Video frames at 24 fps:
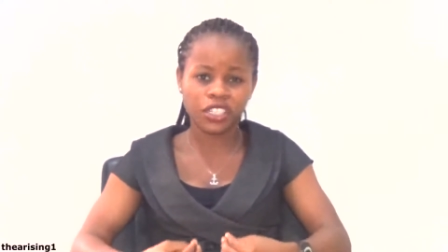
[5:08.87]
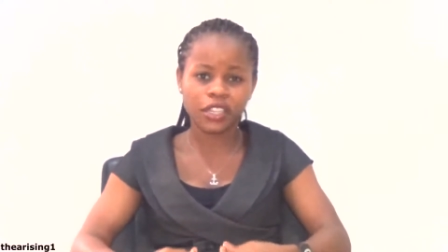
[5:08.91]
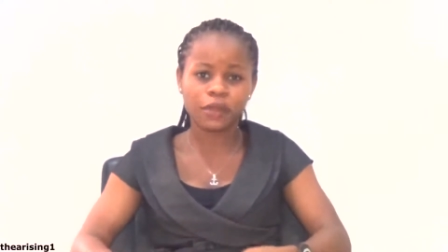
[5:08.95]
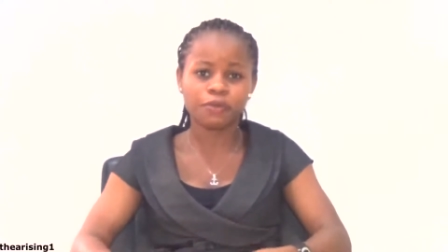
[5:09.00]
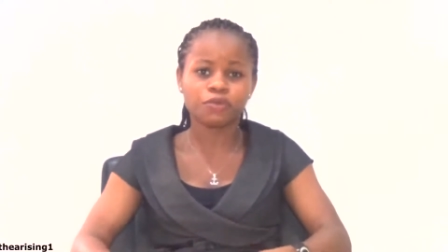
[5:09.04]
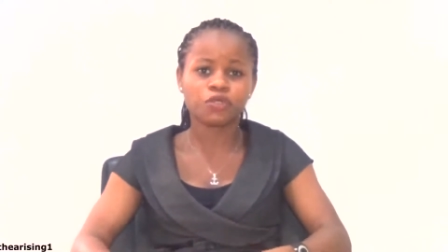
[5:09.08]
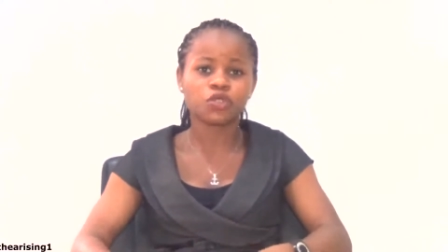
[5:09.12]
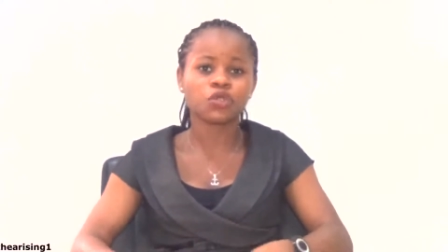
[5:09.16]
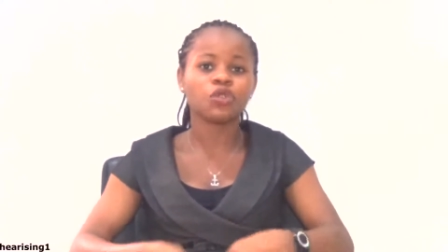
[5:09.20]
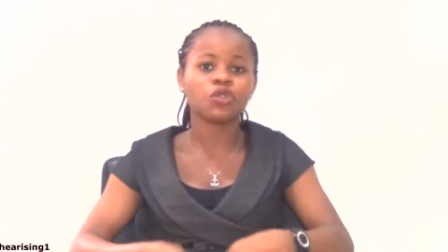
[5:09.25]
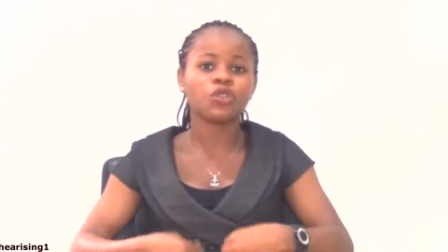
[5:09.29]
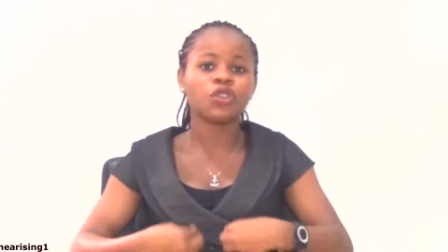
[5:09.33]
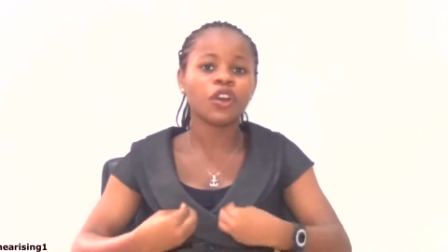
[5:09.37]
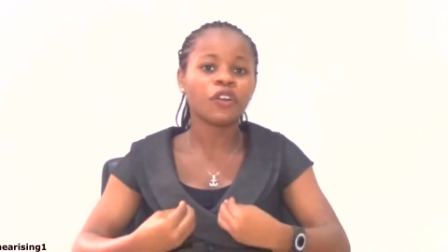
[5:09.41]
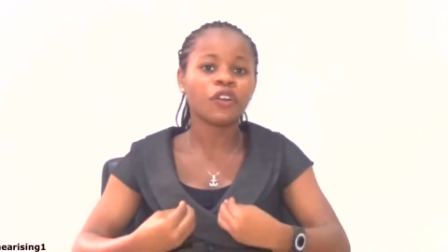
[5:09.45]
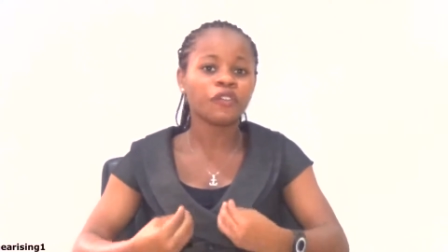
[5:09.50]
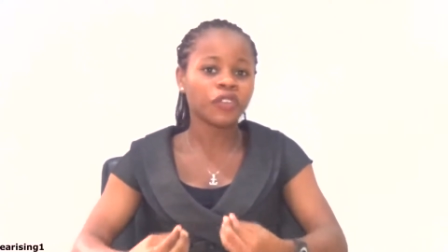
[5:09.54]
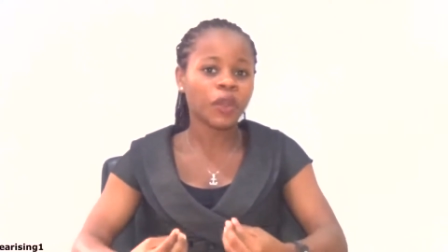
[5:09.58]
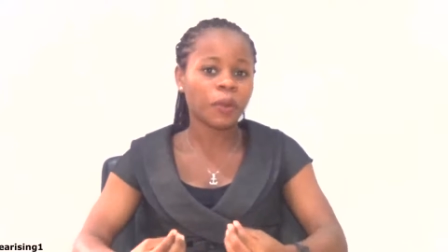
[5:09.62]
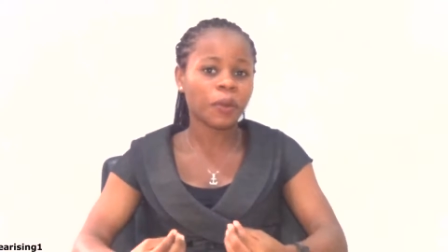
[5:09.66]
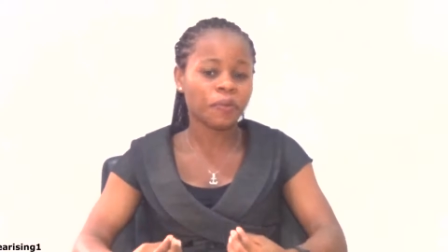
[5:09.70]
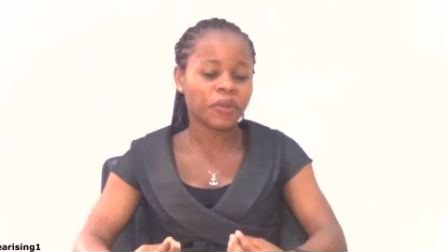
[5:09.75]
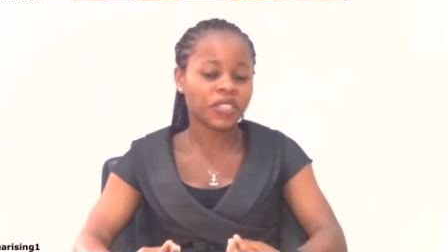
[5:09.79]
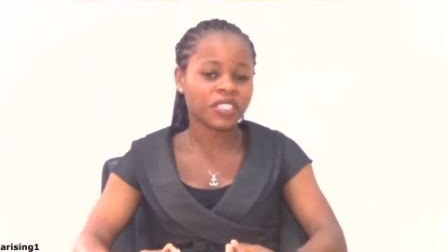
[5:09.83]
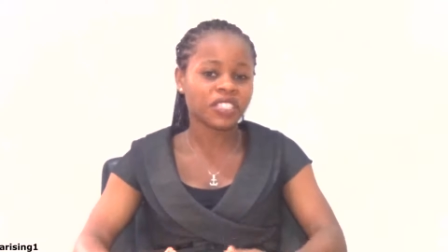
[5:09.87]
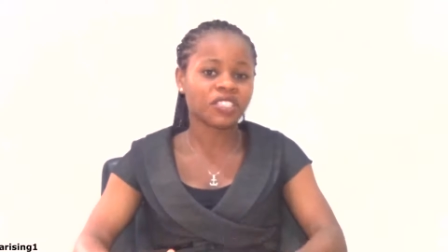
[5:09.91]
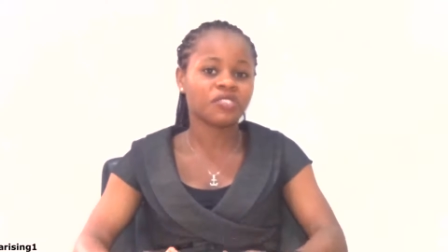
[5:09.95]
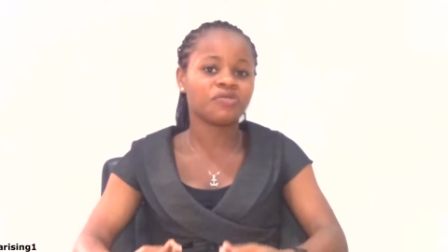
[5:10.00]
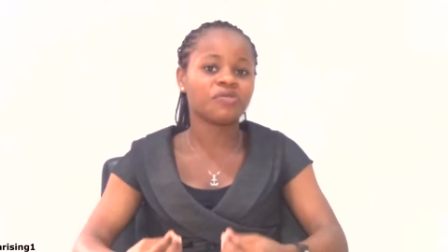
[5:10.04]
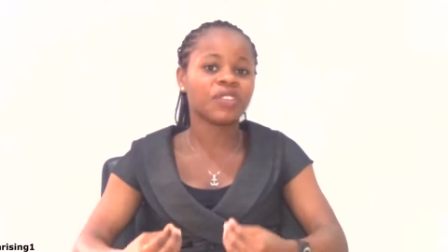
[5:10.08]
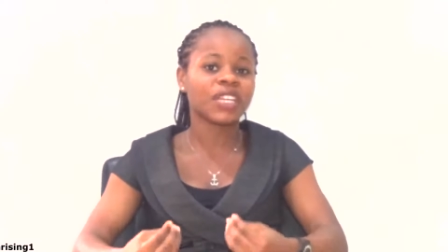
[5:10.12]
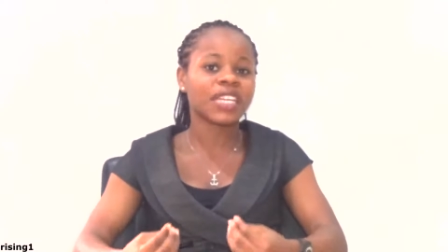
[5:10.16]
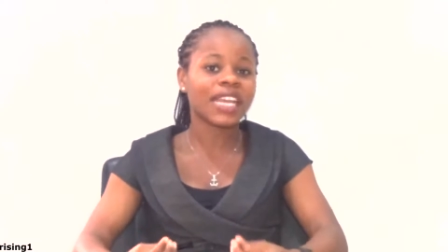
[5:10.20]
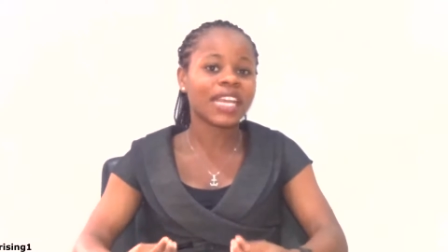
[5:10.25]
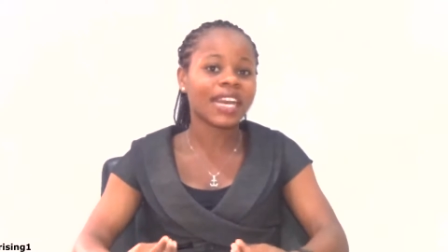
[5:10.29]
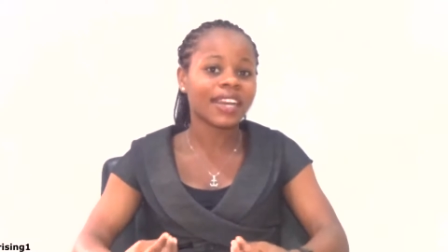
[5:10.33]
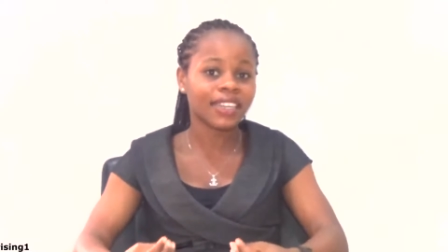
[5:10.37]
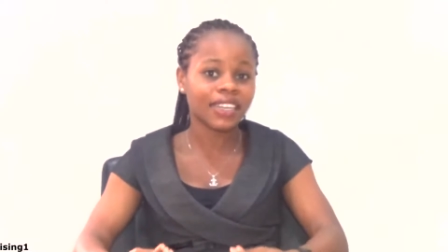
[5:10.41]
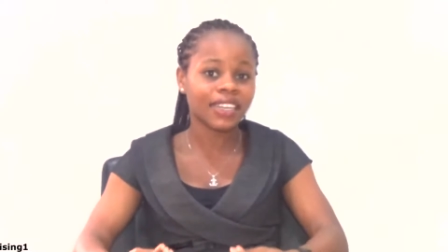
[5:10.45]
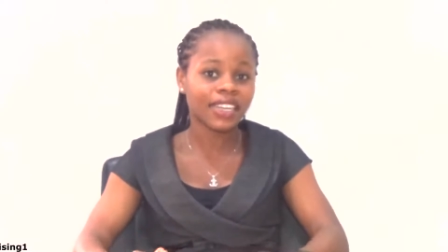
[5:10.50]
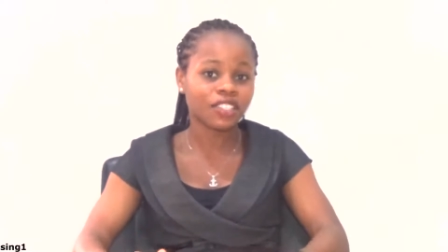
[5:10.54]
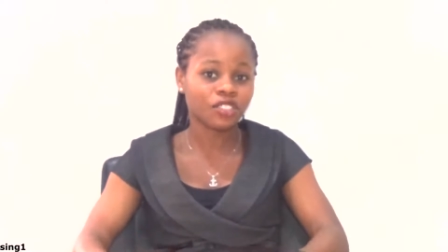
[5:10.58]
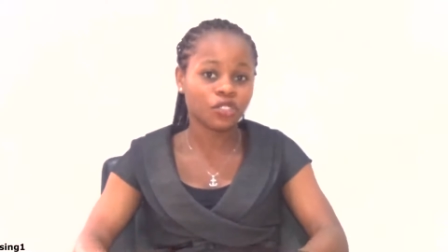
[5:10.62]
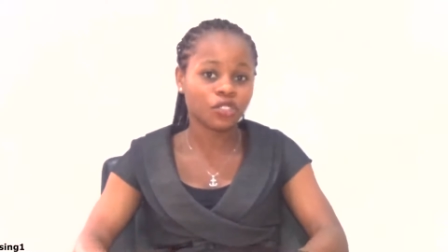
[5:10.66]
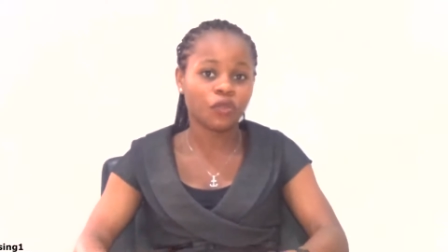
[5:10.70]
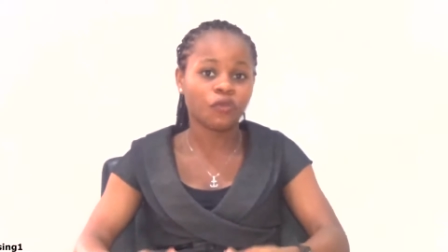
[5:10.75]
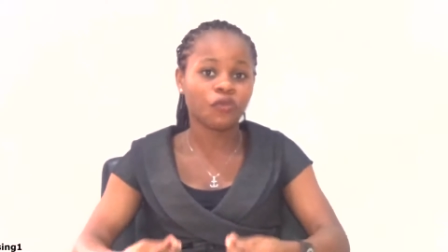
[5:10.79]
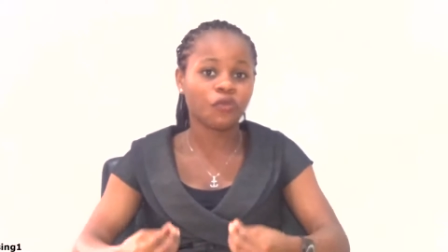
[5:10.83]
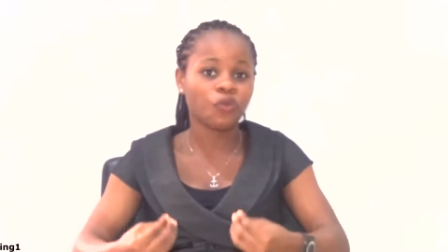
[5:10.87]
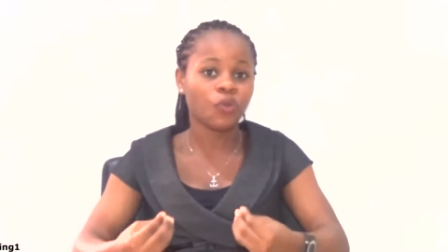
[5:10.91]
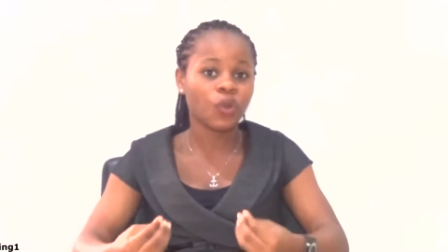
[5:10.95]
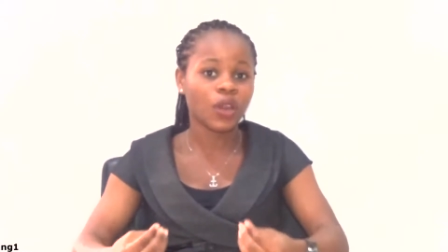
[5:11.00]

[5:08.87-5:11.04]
step to love that person regardless of